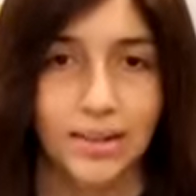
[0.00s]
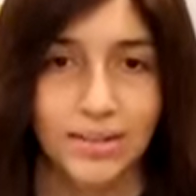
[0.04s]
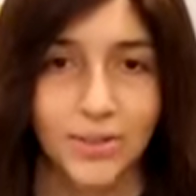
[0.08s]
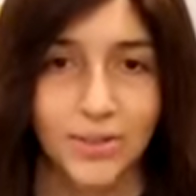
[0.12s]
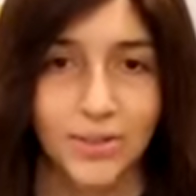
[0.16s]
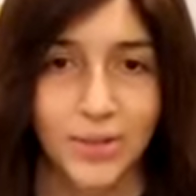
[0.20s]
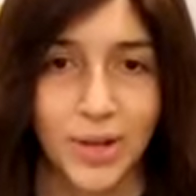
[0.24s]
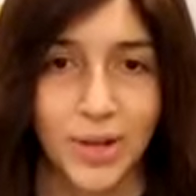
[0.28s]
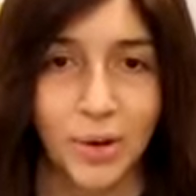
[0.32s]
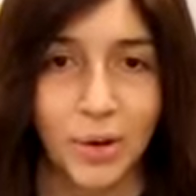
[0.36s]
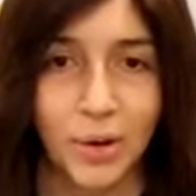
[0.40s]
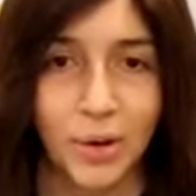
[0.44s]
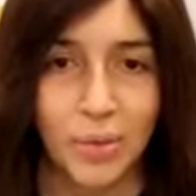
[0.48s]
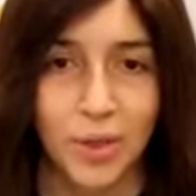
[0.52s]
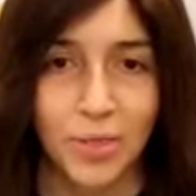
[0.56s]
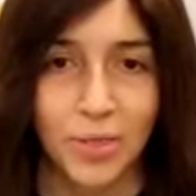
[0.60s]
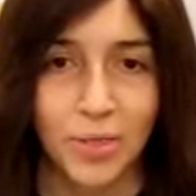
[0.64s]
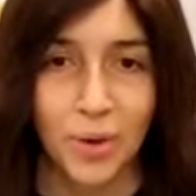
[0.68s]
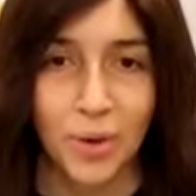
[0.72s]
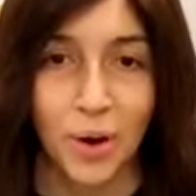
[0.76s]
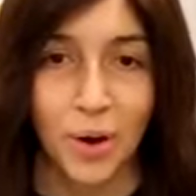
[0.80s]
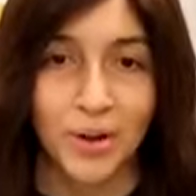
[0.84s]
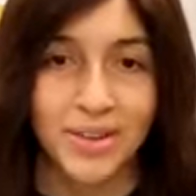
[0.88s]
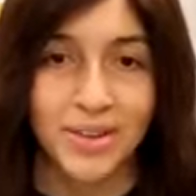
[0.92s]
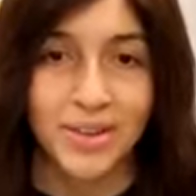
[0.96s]
So now we went
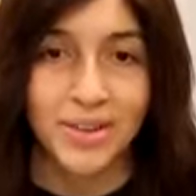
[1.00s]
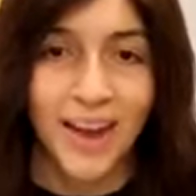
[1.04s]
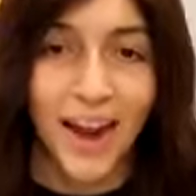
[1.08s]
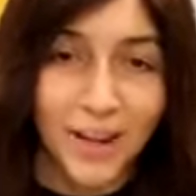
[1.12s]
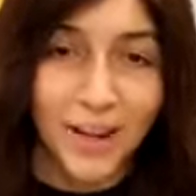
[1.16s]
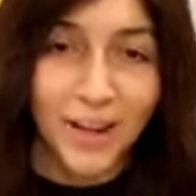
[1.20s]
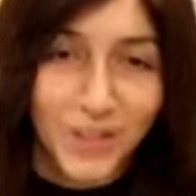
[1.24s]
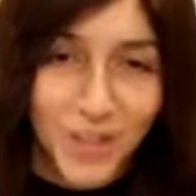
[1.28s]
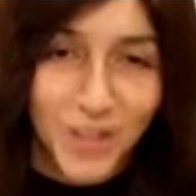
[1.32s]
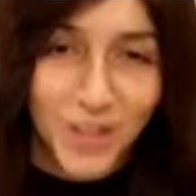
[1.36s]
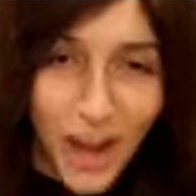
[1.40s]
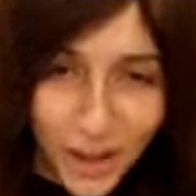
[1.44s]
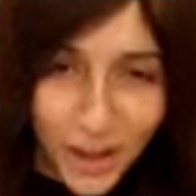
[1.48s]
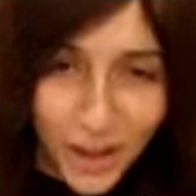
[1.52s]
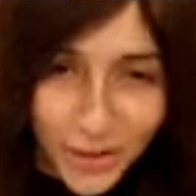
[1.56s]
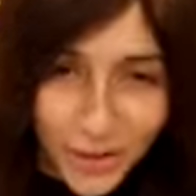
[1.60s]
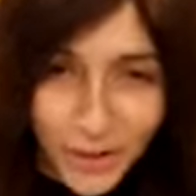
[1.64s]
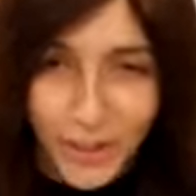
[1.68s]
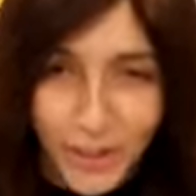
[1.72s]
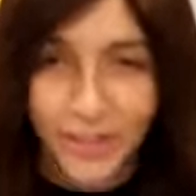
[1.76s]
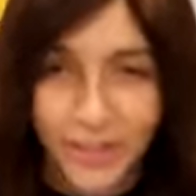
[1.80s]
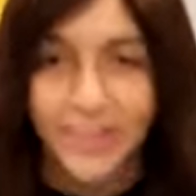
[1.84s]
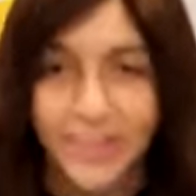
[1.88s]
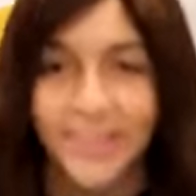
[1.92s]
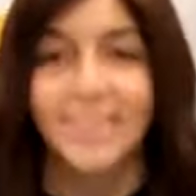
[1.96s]
through our entire
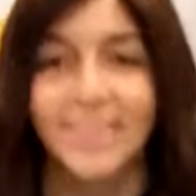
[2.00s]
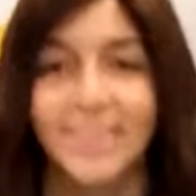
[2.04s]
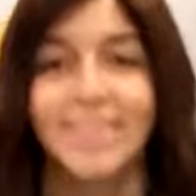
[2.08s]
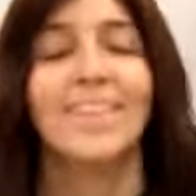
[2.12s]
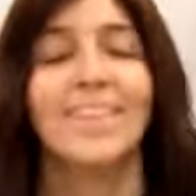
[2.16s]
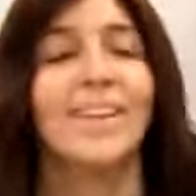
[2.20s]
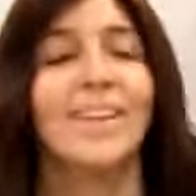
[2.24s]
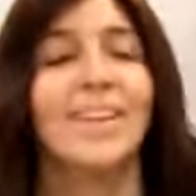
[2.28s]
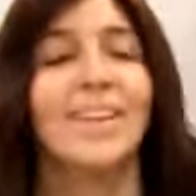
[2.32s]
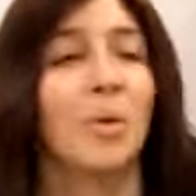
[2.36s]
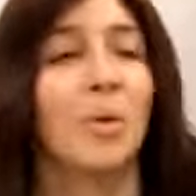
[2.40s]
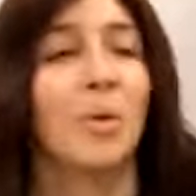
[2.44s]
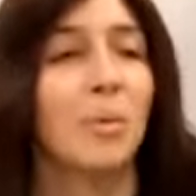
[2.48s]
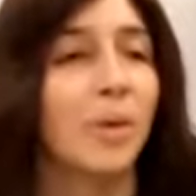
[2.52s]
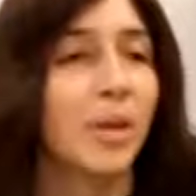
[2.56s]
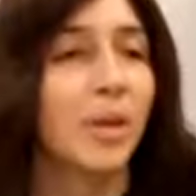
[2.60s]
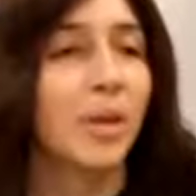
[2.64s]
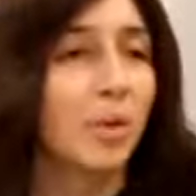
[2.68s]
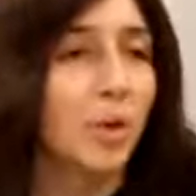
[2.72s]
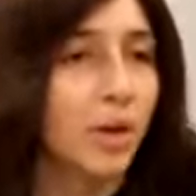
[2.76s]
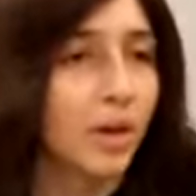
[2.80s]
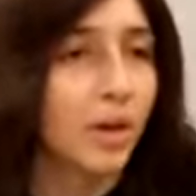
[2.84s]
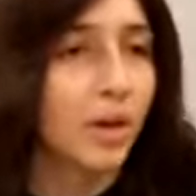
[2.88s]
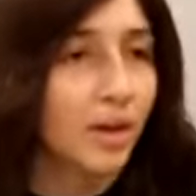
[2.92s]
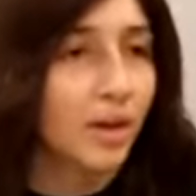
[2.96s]
childhood. We
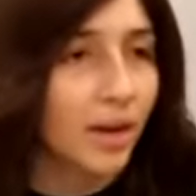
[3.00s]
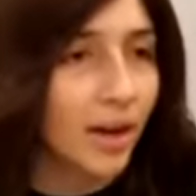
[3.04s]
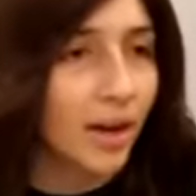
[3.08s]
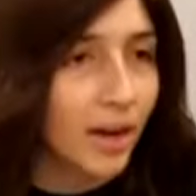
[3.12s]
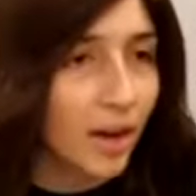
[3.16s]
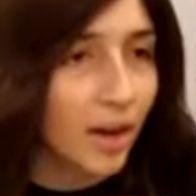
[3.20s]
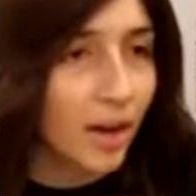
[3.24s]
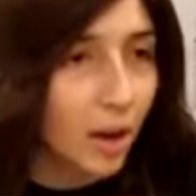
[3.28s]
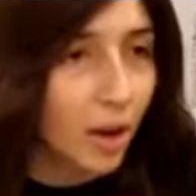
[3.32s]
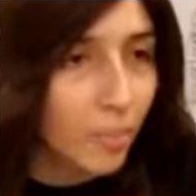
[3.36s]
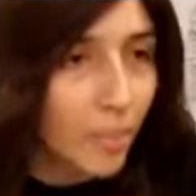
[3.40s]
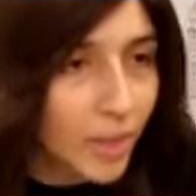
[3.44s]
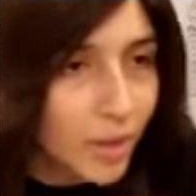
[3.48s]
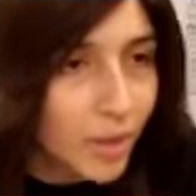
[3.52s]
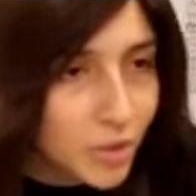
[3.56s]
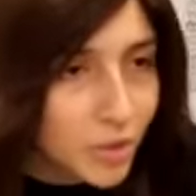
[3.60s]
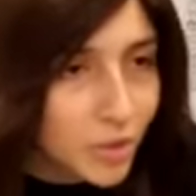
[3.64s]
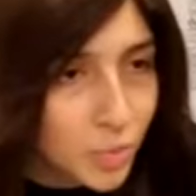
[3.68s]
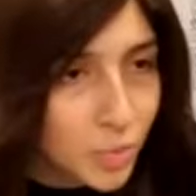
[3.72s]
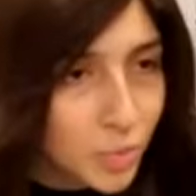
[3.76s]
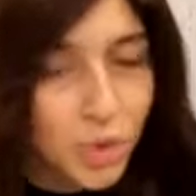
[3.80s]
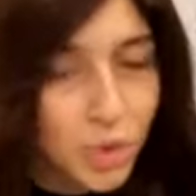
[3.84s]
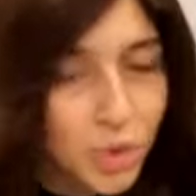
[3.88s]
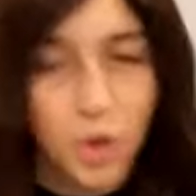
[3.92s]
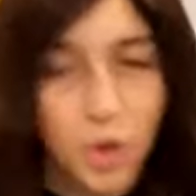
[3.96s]
were in our mother's
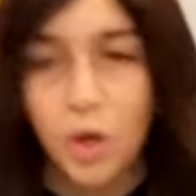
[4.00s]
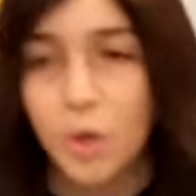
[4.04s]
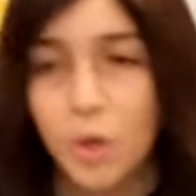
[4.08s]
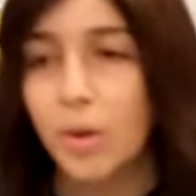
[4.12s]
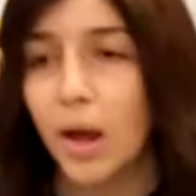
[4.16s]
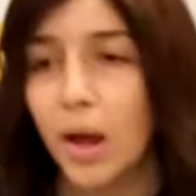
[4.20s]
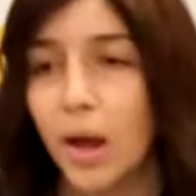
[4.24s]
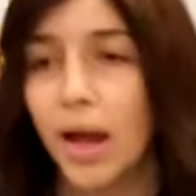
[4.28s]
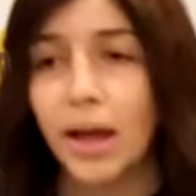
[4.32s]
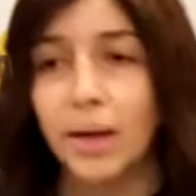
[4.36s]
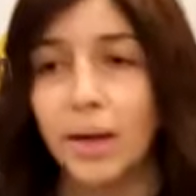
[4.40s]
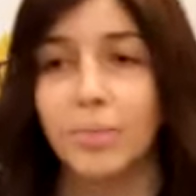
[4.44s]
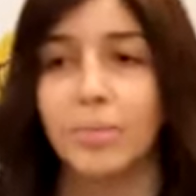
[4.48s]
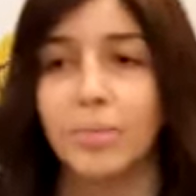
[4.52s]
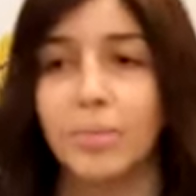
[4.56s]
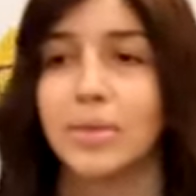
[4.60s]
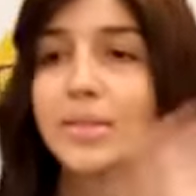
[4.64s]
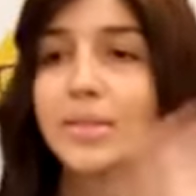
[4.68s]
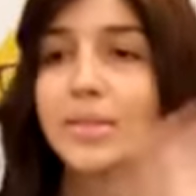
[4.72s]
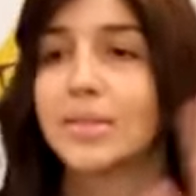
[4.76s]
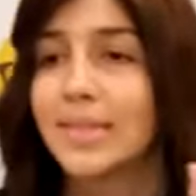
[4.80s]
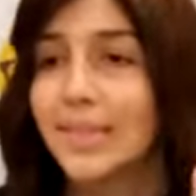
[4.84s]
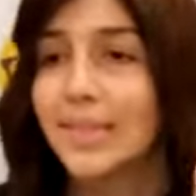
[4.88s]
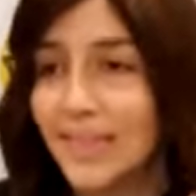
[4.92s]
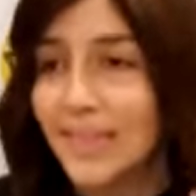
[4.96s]
womb.
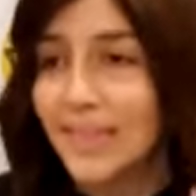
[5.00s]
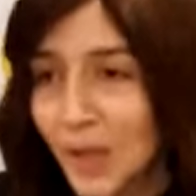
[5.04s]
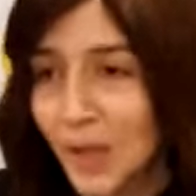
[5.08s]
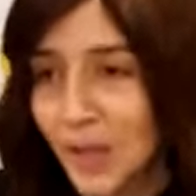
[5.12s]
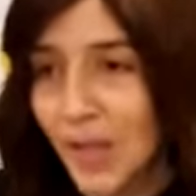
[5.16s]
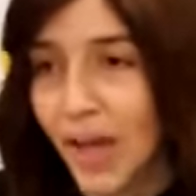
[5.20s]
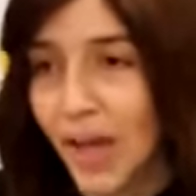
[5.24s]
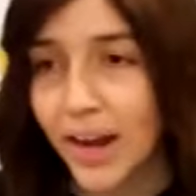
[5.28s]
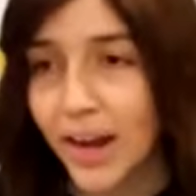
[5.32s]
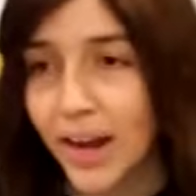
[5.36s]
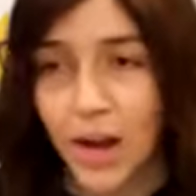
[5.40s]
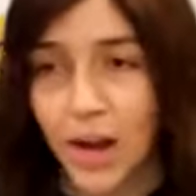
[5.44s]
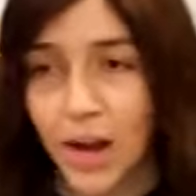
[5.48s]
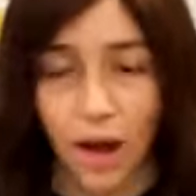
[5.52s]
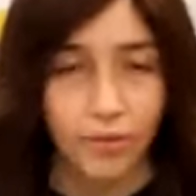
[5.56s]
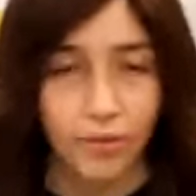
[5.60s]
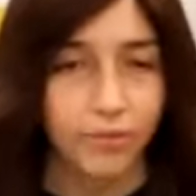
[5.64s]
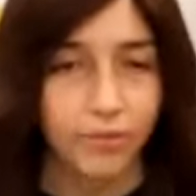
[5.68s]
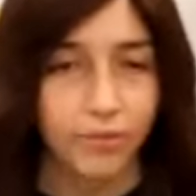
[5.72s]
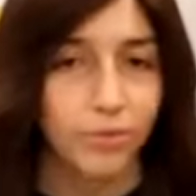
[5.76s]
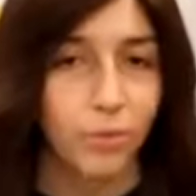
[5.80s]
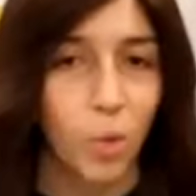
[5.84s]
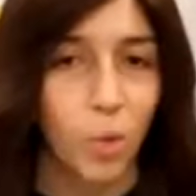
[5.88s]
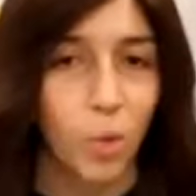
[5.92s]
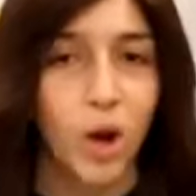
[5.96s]
Still not enough.
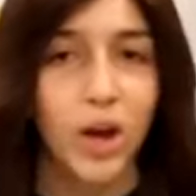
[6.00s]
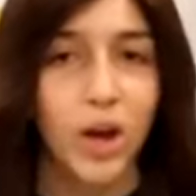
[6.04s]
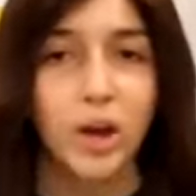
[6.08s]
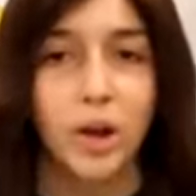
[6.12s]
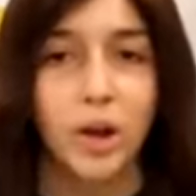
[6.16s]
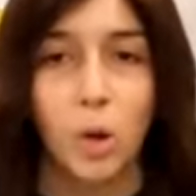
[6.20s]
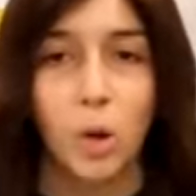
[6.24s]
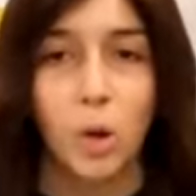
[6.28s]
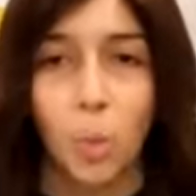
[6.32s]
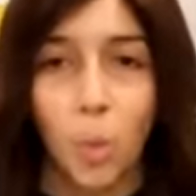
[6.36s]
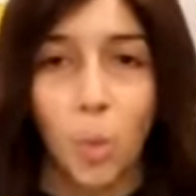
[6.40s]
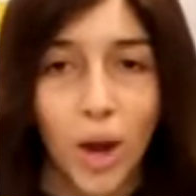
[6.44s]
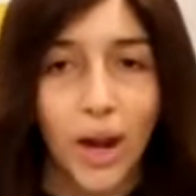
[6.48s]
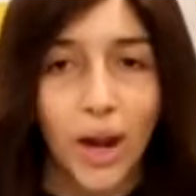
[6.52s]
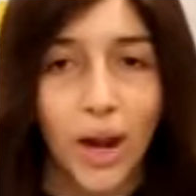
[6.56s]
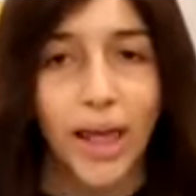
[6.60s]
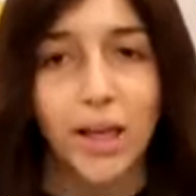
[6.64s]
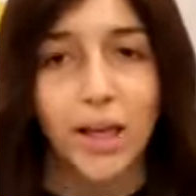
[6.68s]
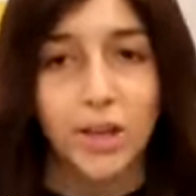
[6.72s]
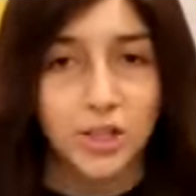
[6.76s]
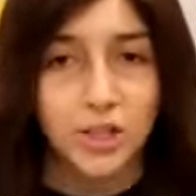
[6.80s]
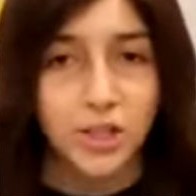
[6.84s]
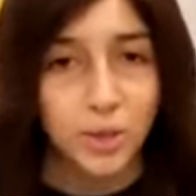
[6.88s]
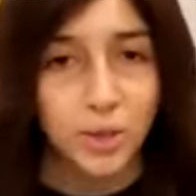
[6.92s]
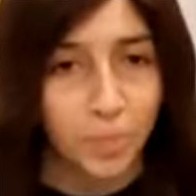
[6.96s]
What
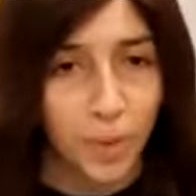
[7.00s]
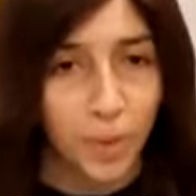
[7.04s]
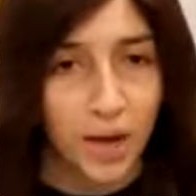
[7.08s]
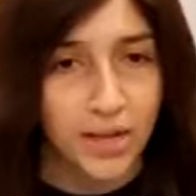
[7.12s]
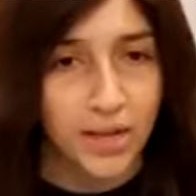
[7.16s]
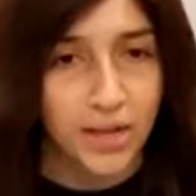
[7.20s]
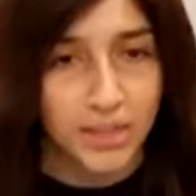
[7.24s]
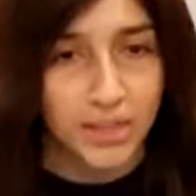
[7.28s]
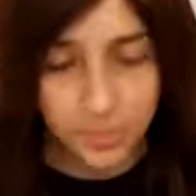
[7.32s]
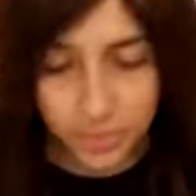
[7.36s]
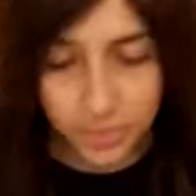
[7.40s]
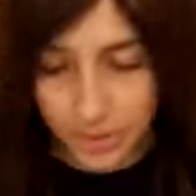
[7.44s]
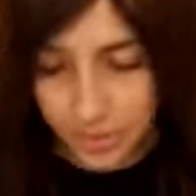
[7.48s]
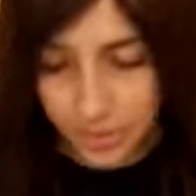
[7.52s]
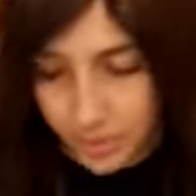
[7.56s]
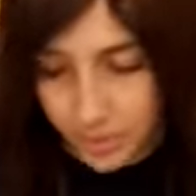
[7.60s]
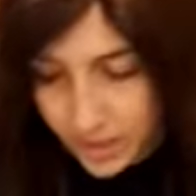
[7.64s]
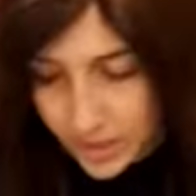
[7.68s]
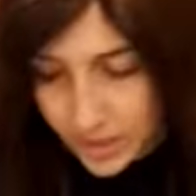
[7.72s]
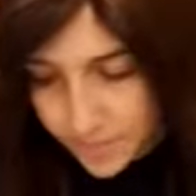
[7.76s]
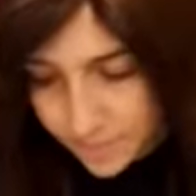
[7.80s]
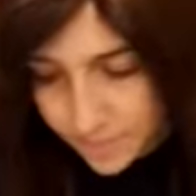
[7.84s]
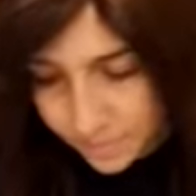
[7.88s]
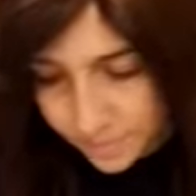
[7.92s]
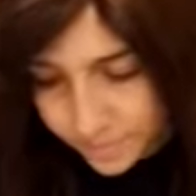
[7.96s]
else could possibly
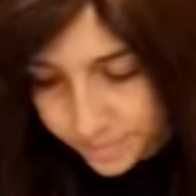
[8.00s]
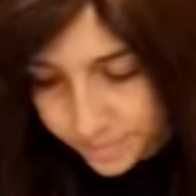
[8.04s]
be?